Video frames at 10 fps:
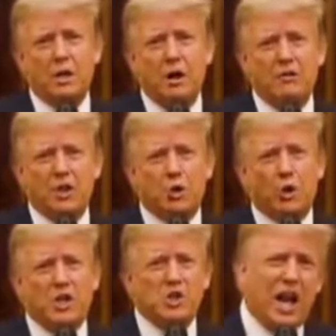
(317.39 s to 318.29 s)
over the
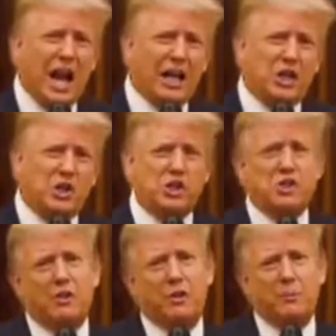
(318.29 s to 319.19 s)
great challenges
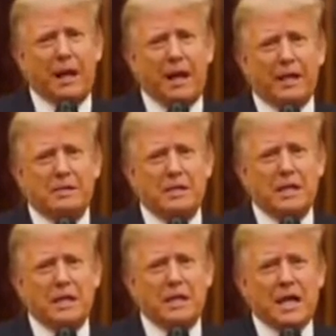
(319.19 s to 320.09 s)
of the past
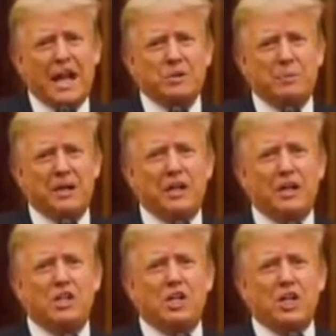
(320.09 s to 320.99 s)
has been an
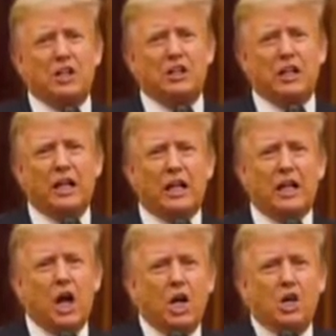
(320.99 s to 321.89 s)
unyielding
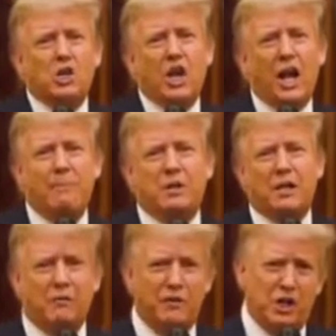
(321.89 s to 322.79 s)
and unashamed
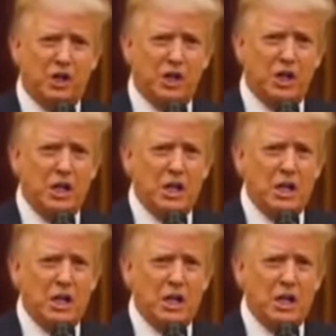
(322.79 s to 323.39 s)
conviction